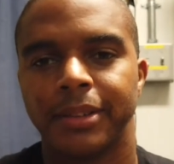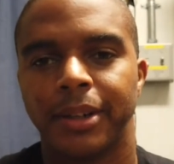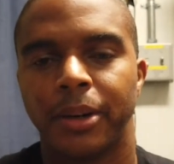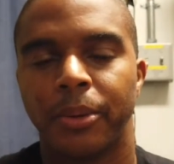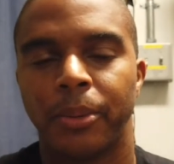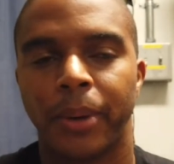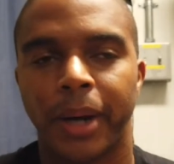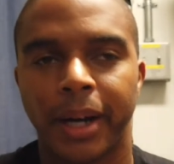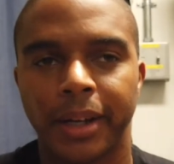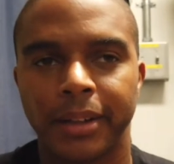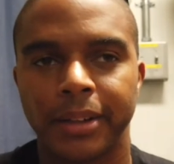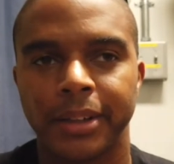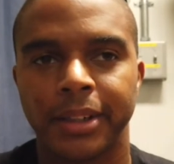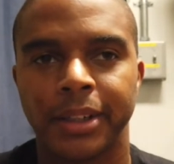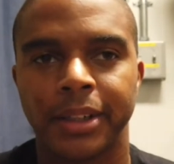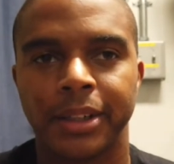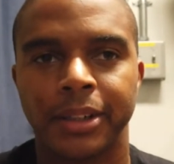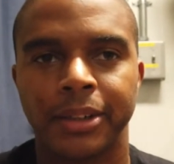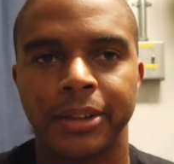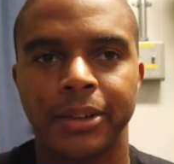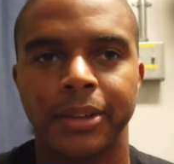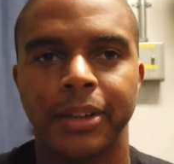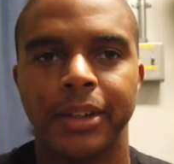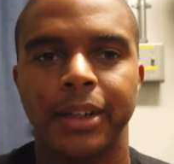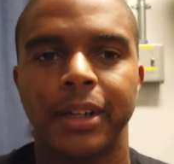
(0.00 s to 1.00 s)
a while
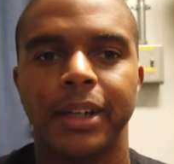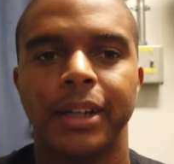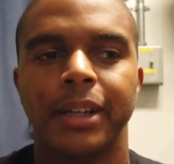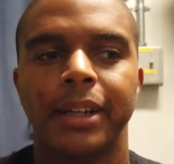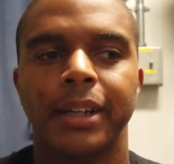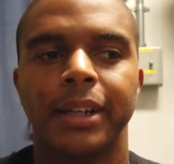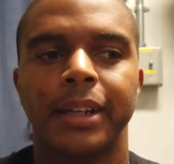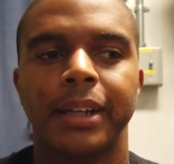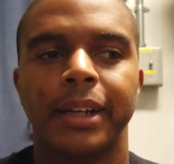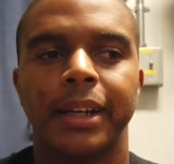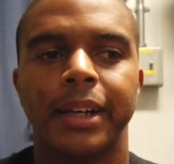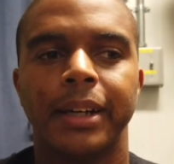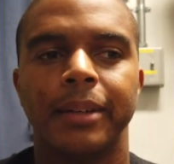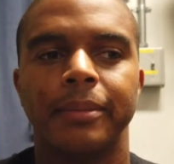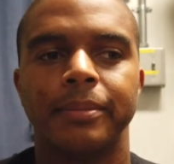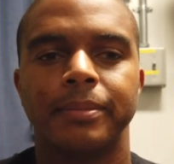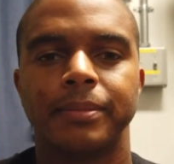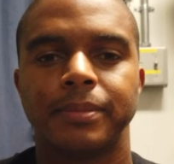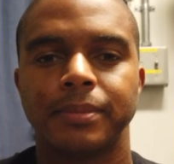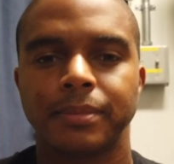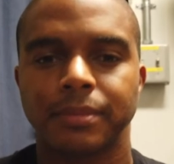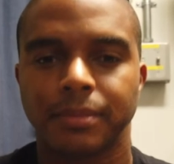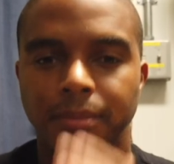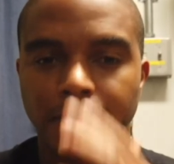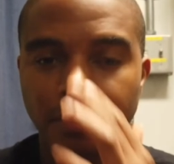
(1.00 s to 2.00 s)
ago that
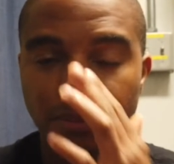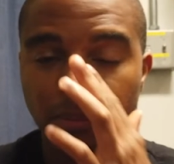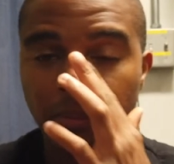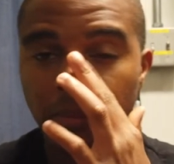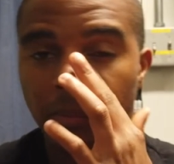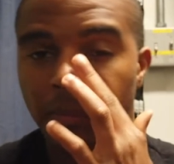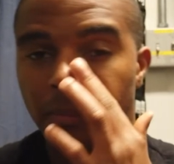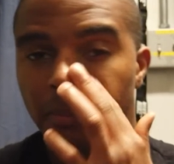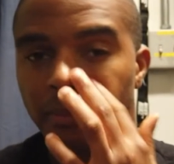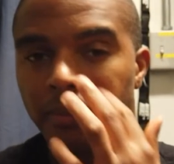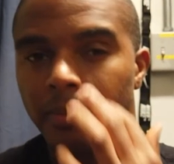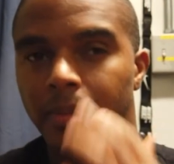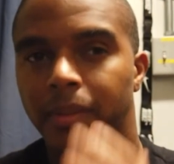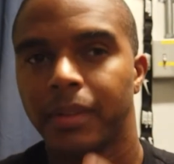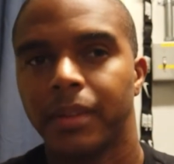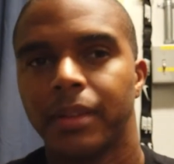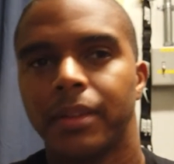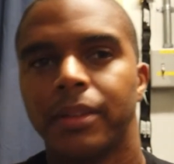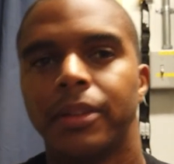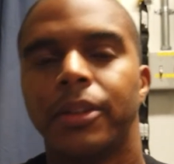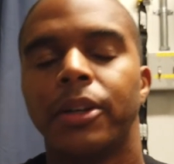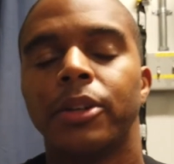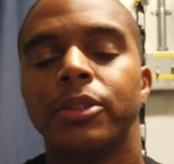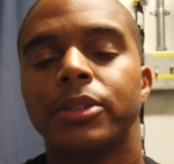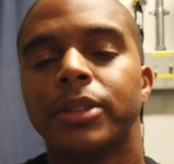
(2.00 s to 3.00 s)

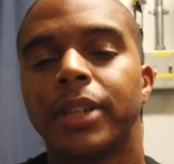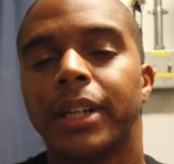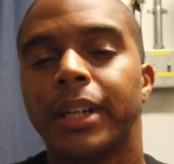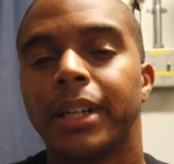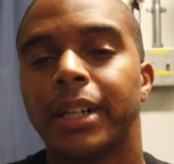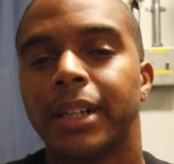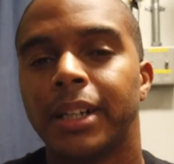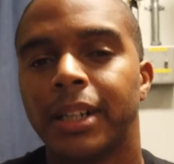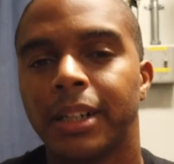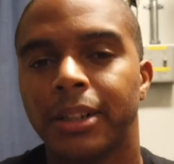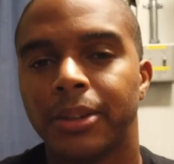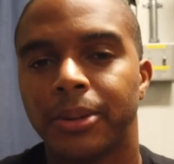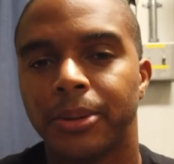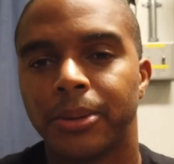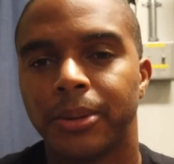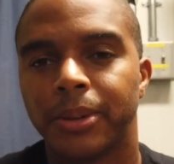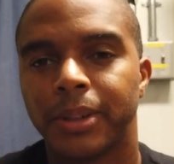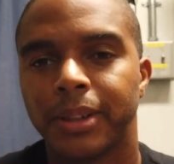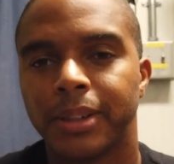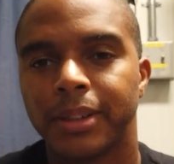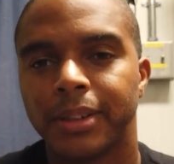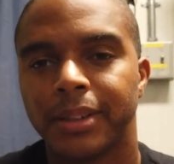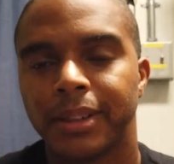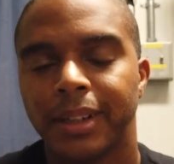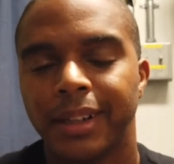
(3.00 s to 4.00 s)
don't try to cut
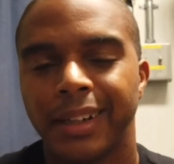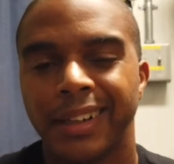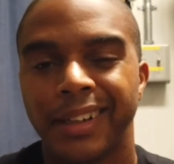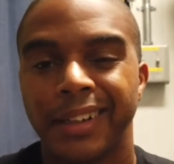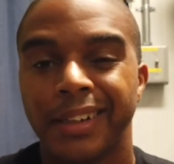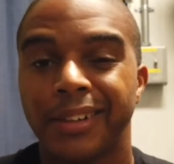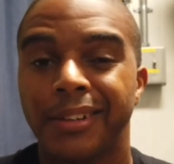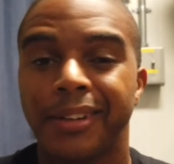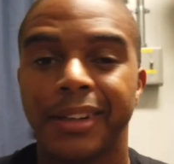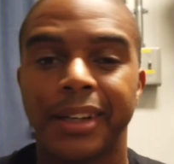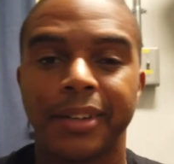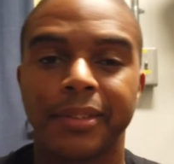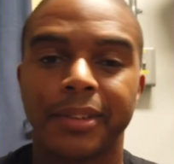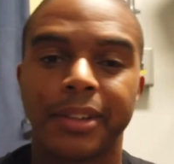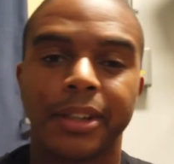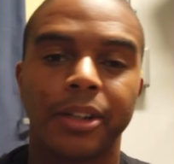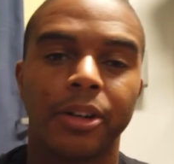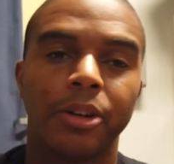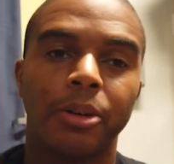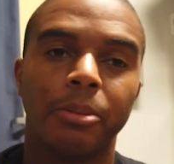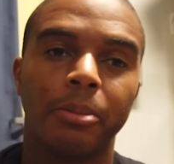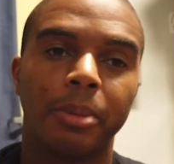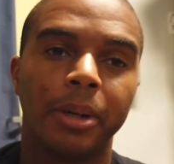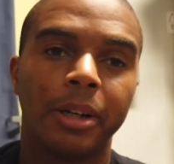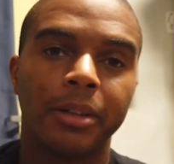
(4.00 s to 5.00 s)
corners. You don't have to
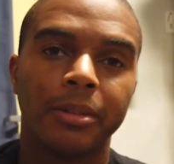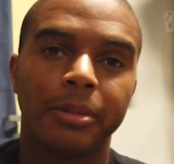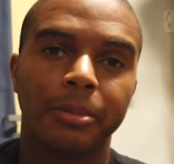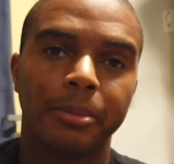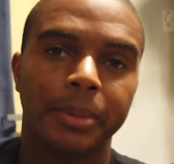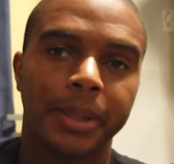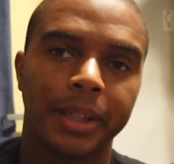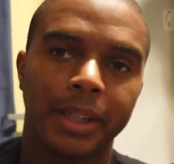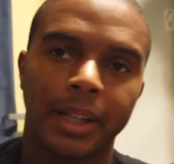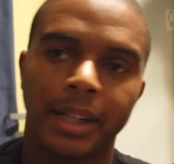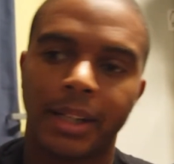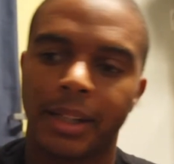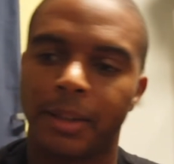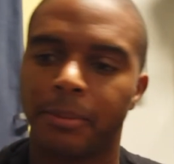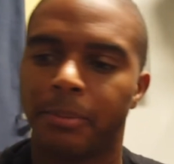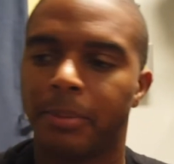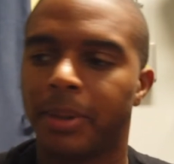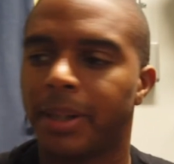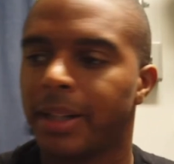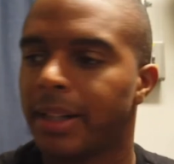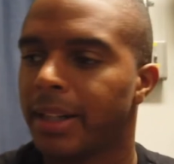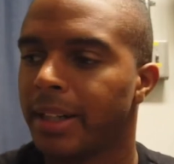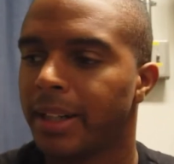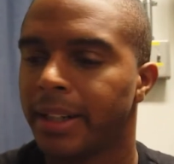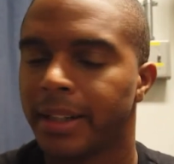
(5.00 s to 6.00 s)
go above and beyond and
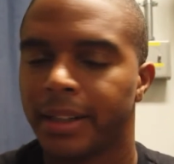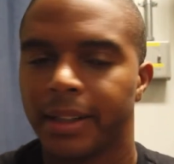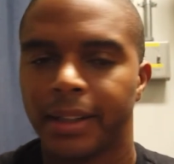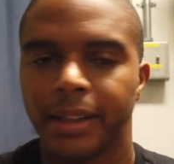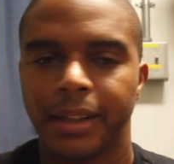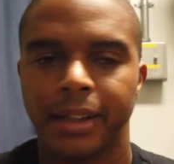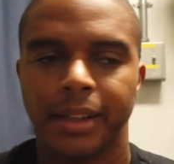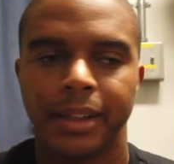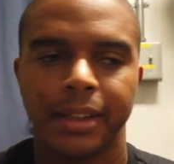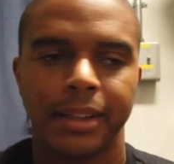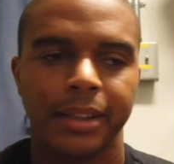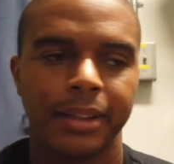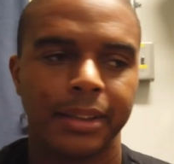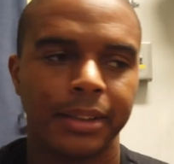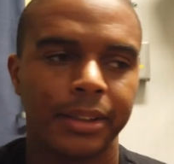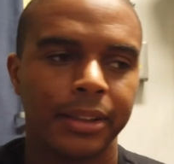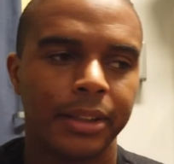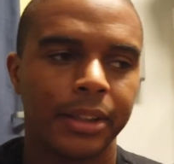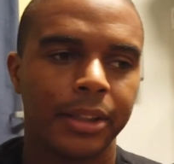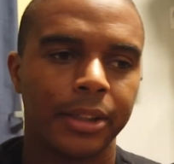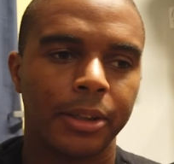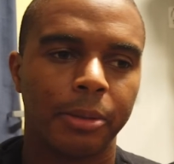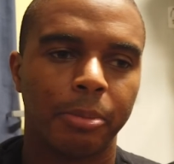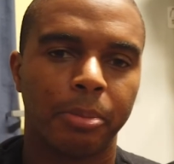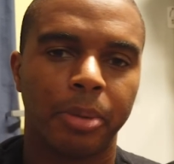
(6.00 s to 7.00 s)
buy,
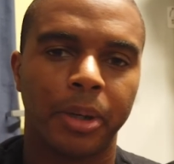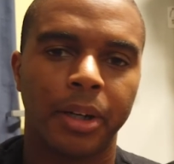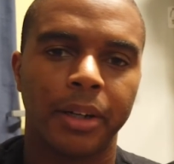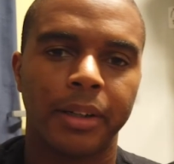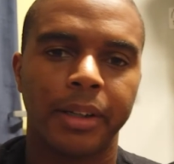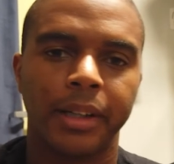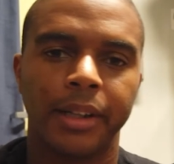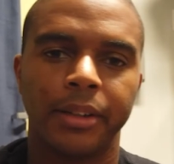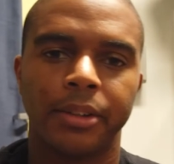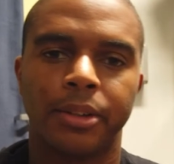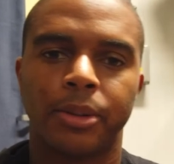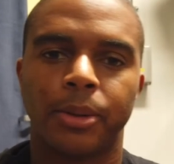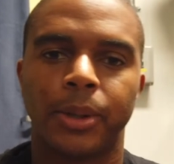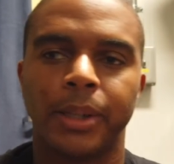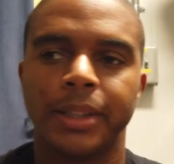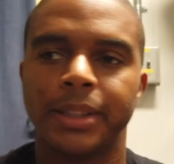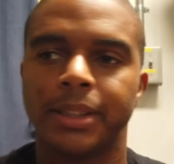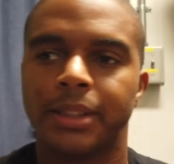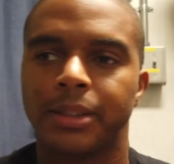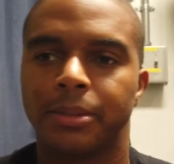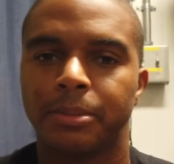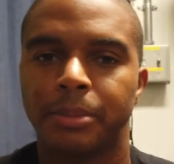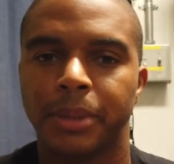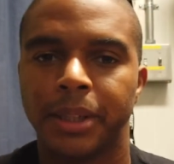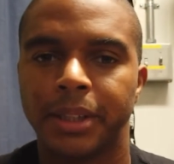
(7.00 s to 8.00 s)
the part that's twice
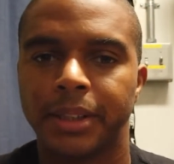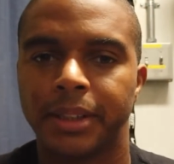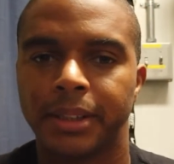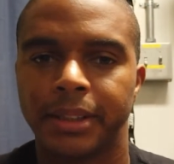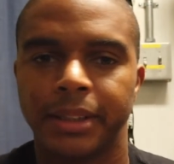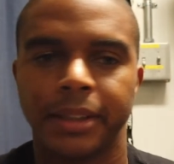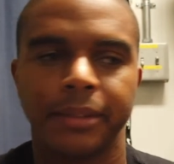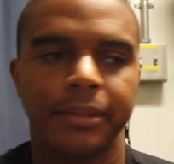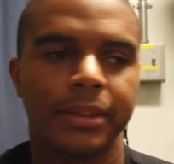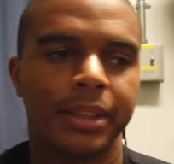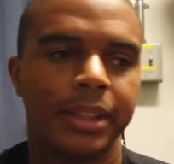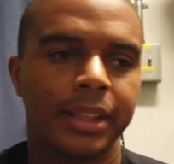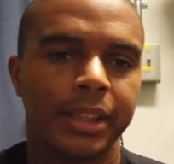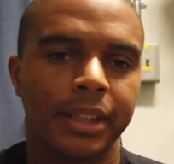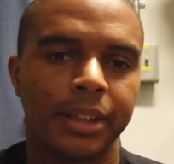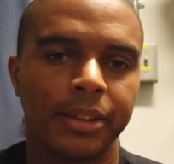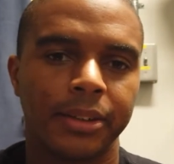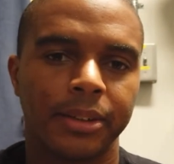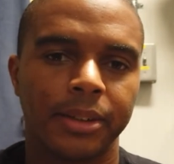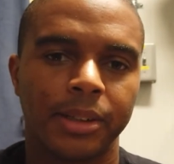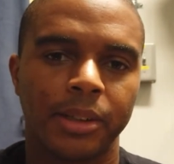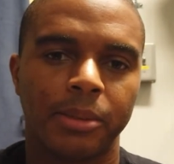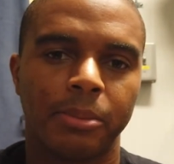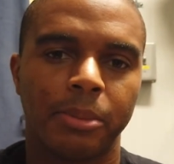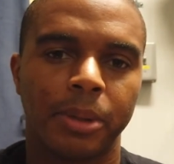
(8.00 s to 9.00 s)
as much as everything
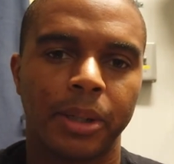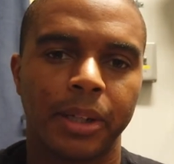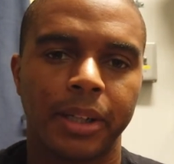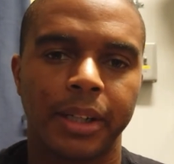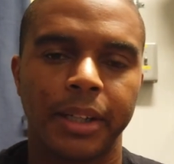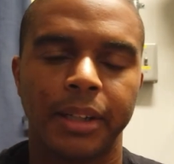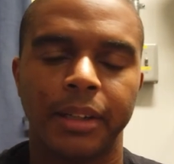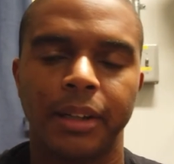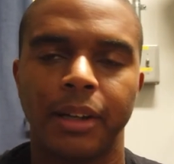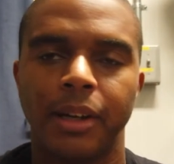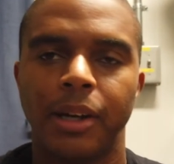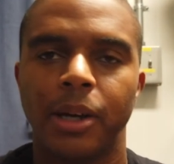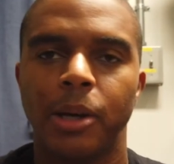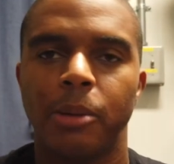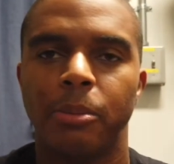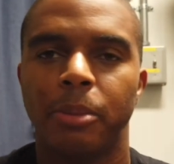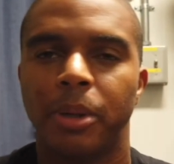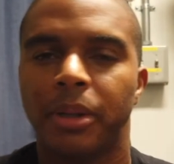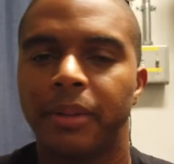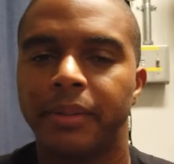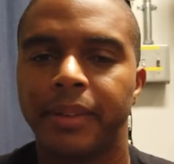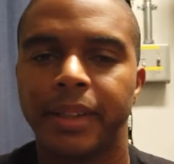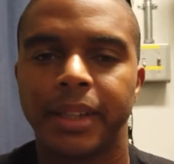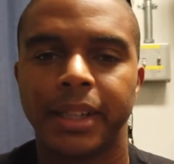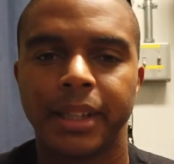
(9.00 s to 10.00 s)
else on the market.
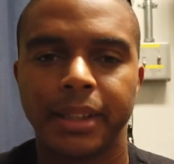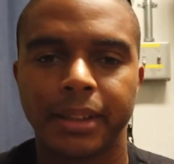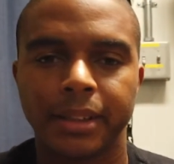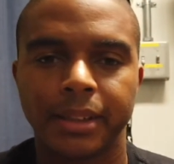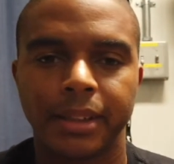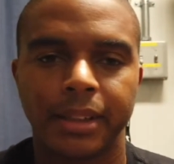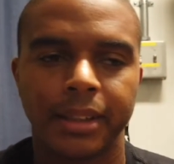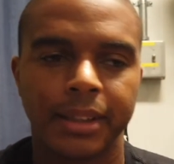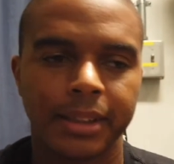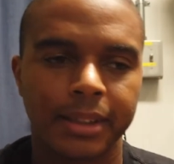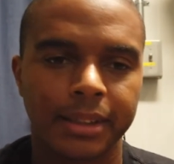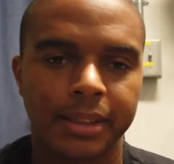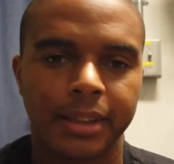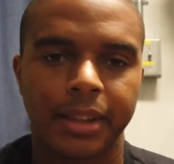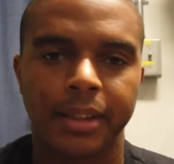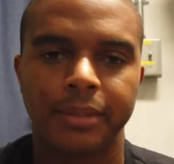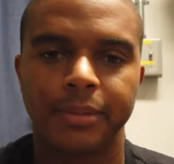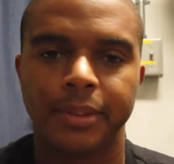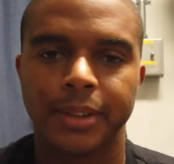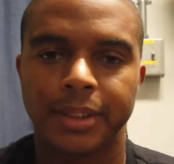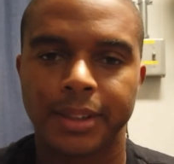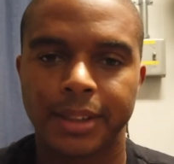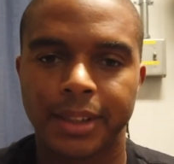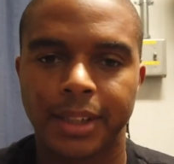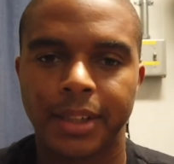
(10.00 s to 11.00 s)
But if you get the good stuff,
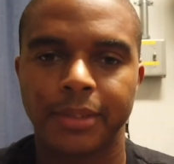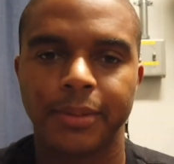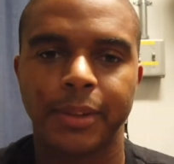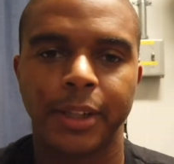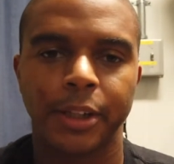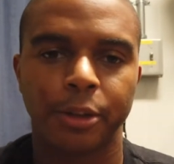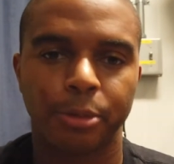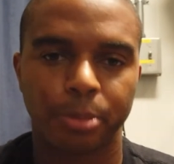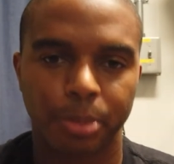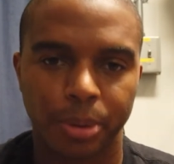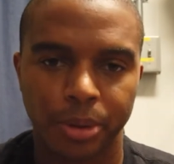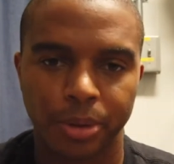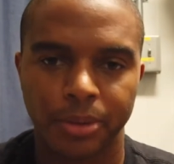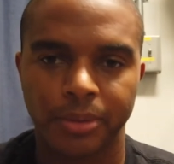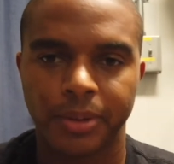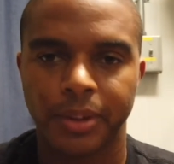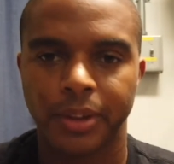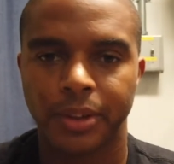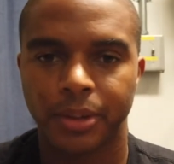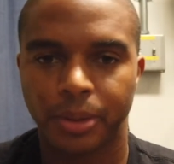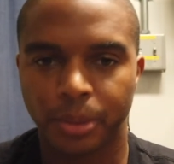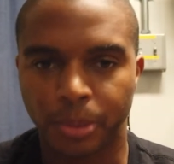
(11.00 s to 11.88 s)
the stuff that's proven